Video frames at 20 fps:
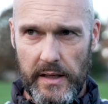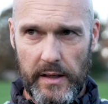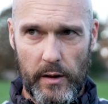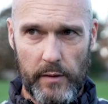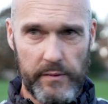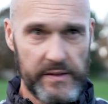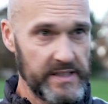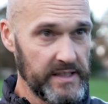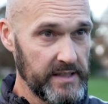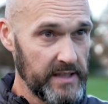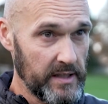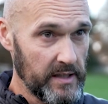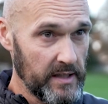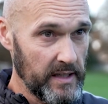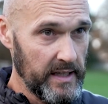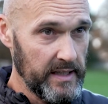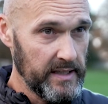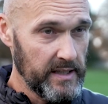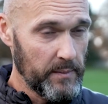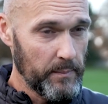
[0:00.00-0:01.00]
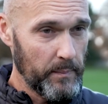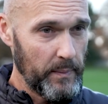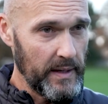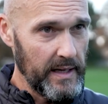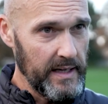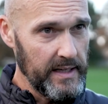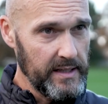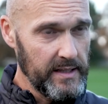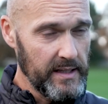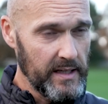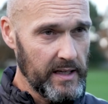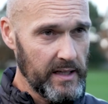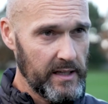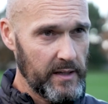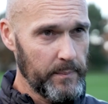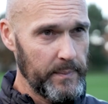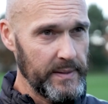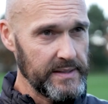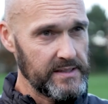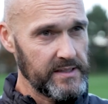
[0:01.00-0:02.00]
obviously didn't he didn't play uh,
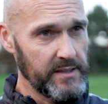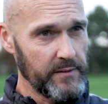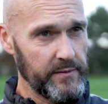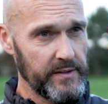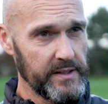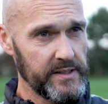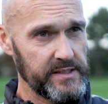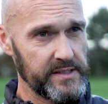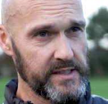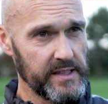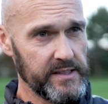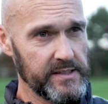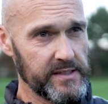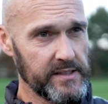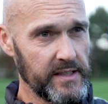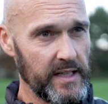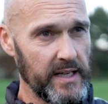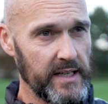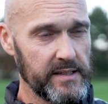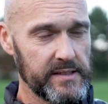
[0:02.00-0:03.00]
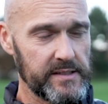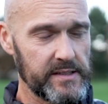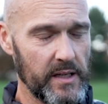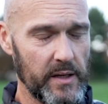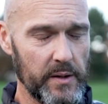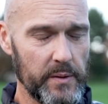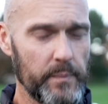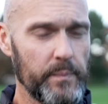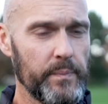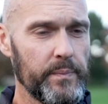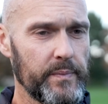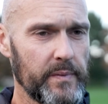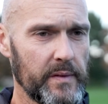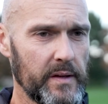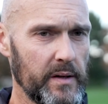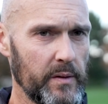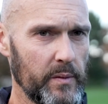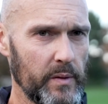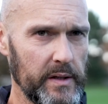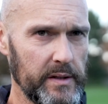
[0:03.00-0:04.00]
competitive this season yet, so
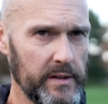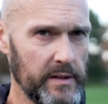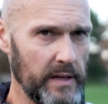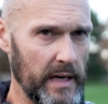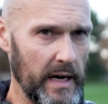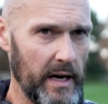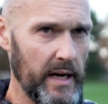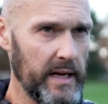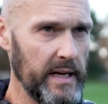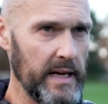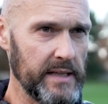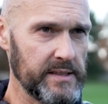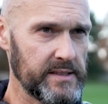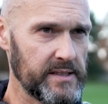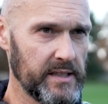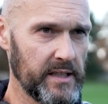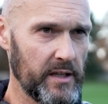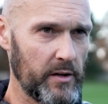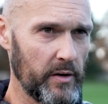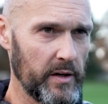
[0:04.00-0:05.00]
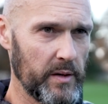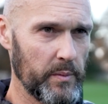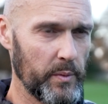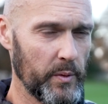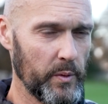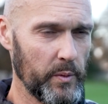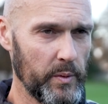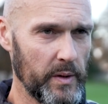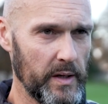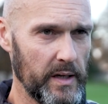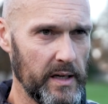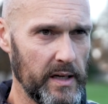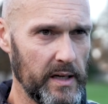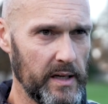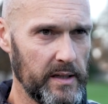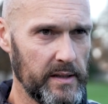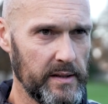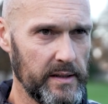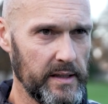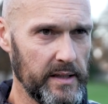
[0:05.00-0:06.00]
yeah, he has incredible
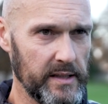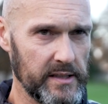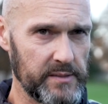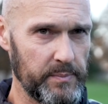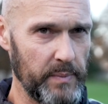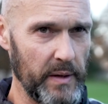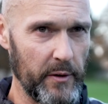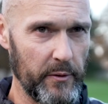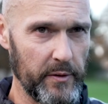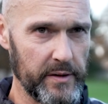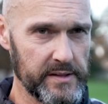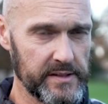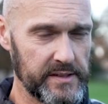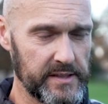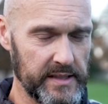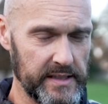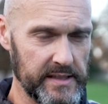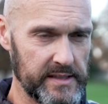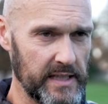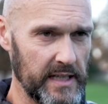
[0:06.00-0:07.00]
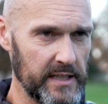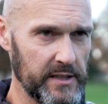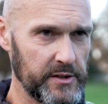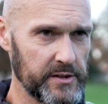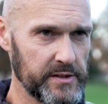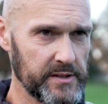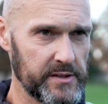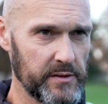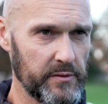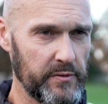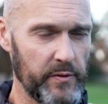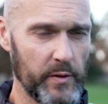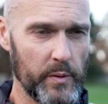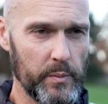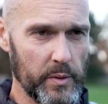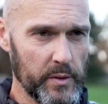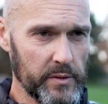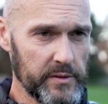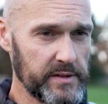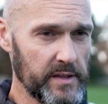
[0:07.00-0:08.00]
uh, experience and intelligence of
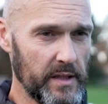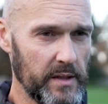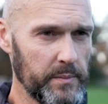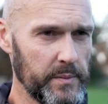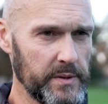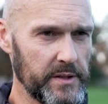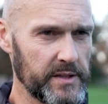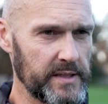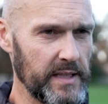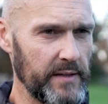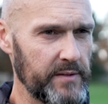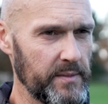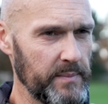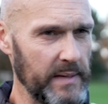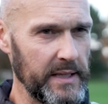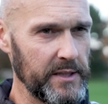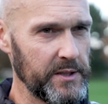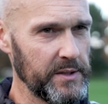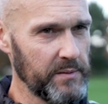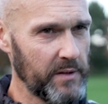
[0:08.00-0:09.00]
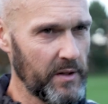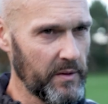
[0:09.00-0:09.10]
football, so we just have to manage him